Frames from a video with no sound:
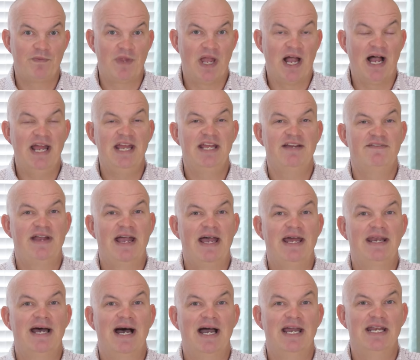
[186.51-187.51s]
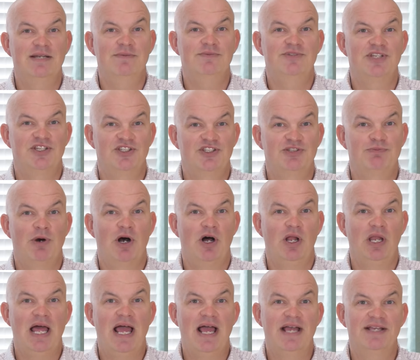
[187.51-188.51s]
I have had items as
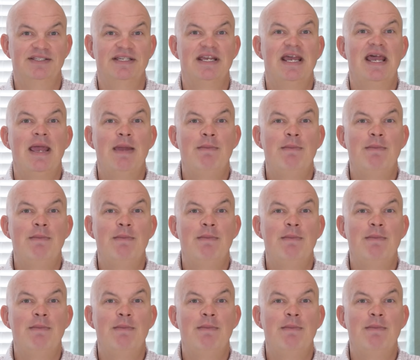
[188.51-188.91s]
small as